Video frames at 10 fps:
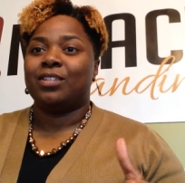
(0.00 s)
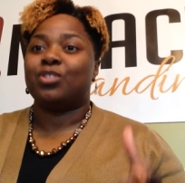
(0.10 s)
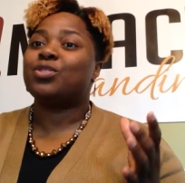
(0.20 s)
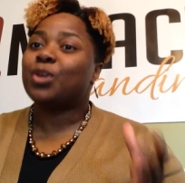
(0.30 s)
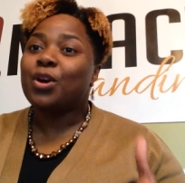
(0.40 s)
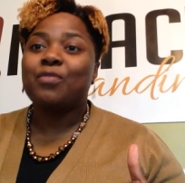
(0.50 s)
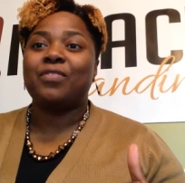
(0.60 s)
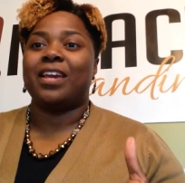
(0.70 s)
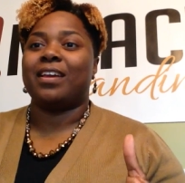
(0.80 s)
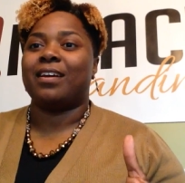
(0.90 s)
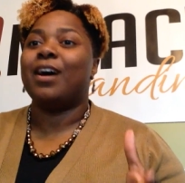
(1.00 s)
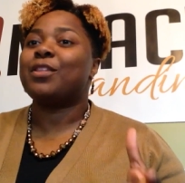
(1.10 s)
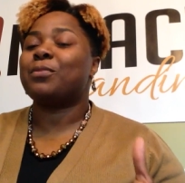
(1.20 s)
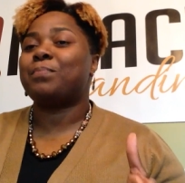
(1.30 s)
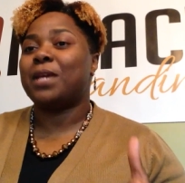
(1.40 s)
serving
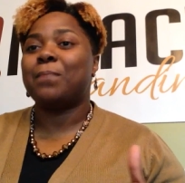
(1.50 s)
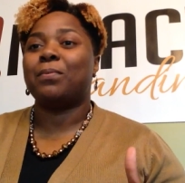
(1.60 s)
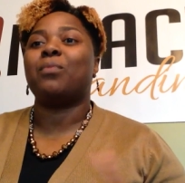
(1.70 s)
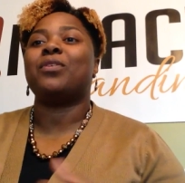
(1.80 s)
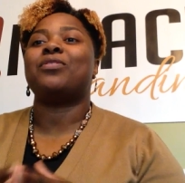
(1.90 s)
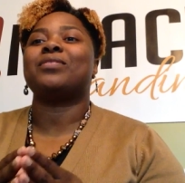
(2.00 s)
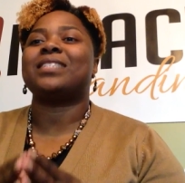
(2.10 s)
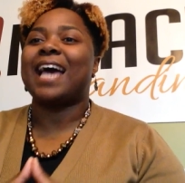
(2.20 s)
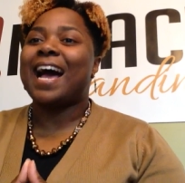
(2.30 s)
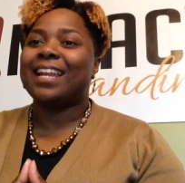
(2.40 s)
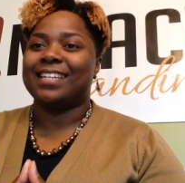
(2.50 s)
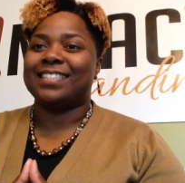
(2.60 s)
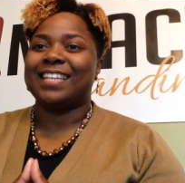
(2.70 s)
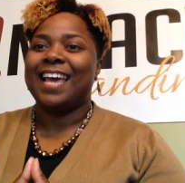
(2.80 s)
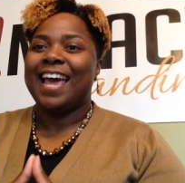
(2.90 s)
other people with your
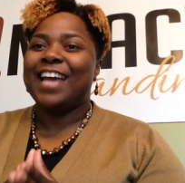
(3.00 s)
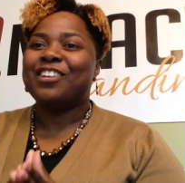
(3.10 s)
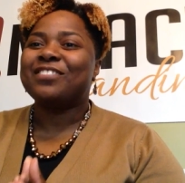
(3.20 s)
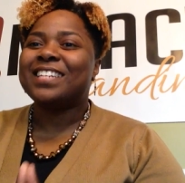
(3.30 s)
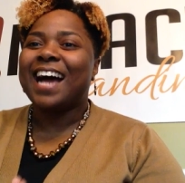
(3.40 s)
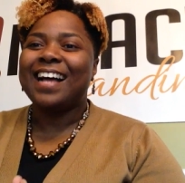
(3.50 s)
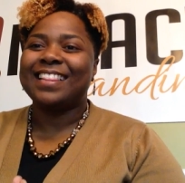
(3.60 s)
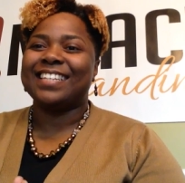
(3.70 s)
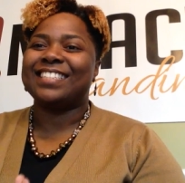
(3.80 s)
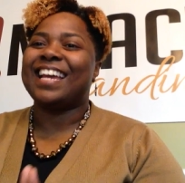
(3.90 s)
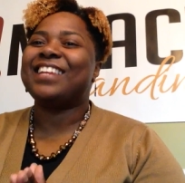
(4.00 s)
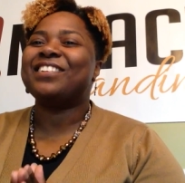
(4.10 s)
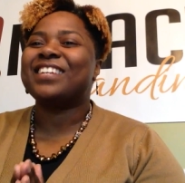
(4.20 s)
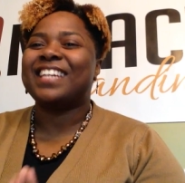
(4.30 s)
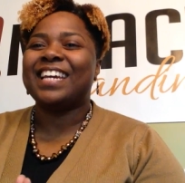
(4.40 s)
talents and your knowledge and
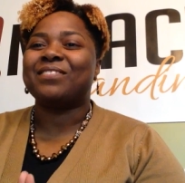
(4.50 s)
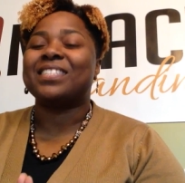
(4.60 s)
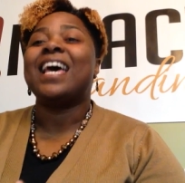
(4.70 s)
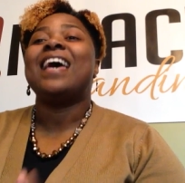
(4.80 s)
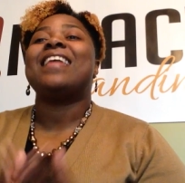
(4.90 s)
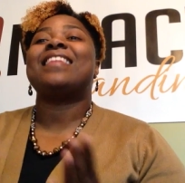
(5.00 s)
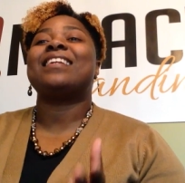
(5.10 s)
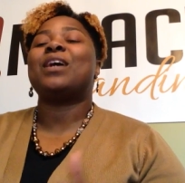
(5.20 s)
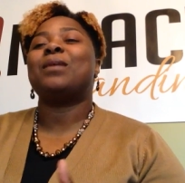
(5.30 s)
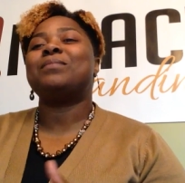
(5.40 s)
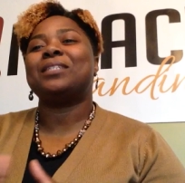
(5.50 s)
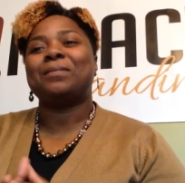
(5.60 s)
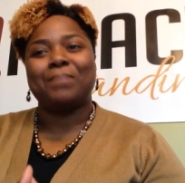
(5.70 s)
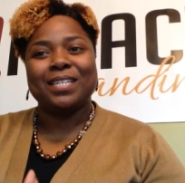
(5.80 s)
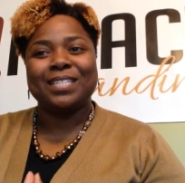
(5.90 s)
your gifts, then come to the
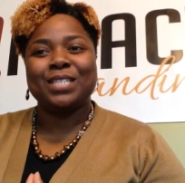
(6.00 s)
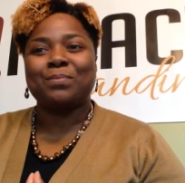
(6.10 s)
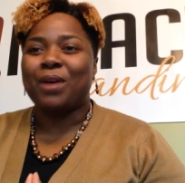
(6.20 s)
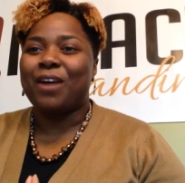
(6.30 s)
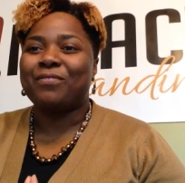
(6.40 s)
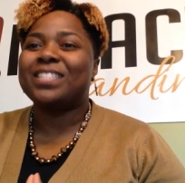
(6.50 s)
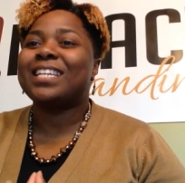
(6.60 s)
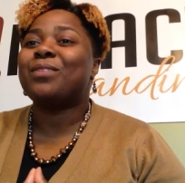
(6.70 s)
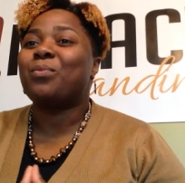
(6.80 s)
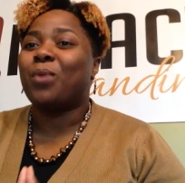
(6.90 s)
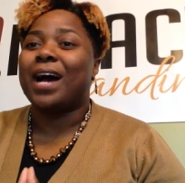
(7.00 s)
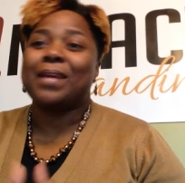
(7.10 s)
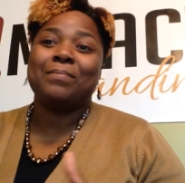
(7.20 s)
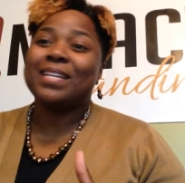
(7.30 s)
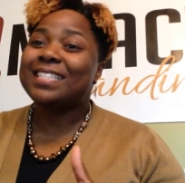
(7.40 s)
Business Profits and
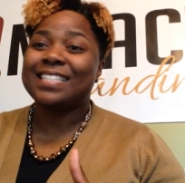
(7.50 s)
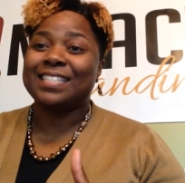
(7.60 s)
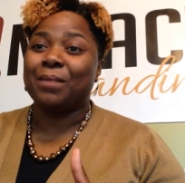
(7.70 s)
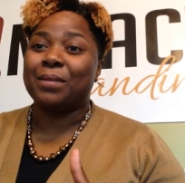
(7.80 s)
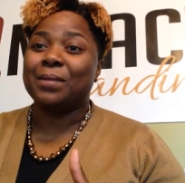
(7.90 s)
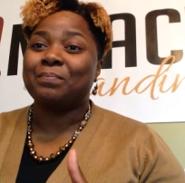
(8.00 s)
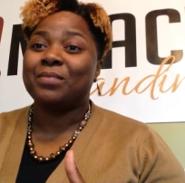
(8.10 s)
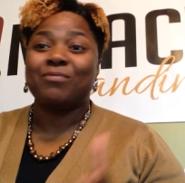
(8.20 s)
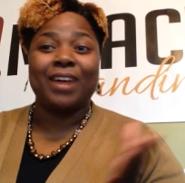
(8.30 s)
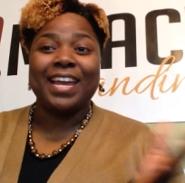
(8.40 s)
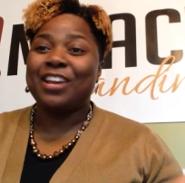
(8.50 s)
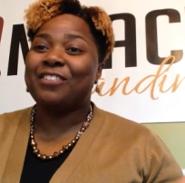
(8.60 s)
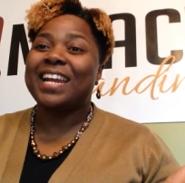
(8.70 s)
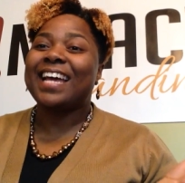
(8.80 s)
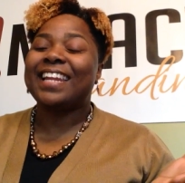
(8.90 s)
Wine Business Summit right
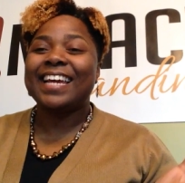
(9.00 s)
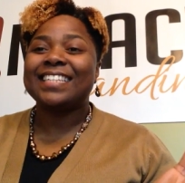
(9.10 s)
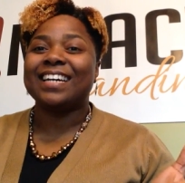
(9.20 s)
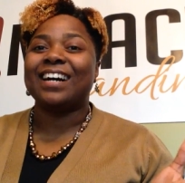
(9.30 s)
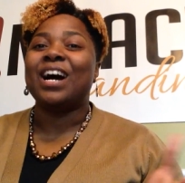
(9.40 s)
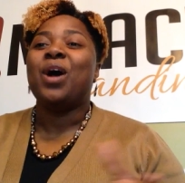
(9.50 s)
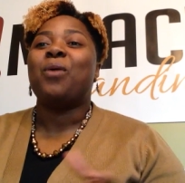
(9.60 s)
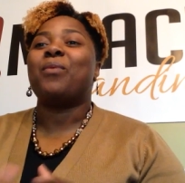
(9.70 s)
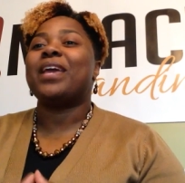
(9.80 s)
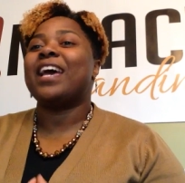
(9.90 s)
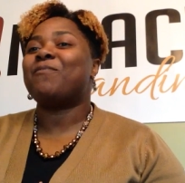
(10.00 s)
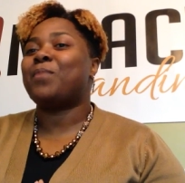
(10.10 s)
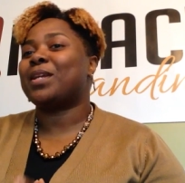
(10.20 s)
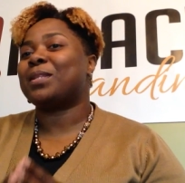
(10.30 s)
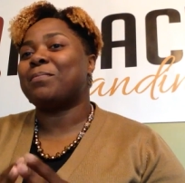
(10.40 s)
here in Atlanta. We have
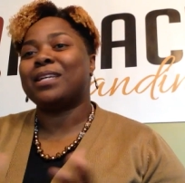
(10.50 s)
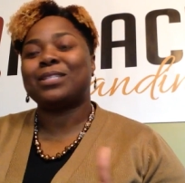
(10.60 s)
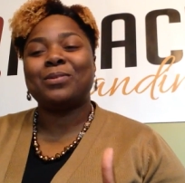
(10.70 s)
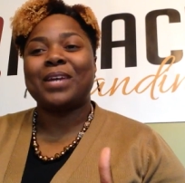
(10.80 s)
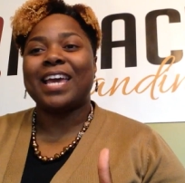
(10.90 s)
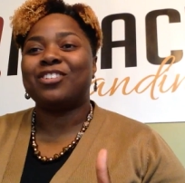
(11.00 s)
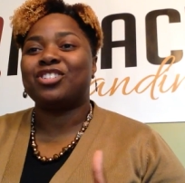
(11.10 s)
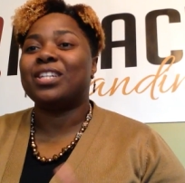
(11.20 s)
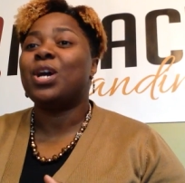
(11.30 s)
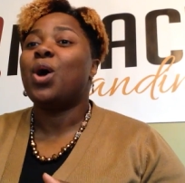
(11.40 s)
picked the best location.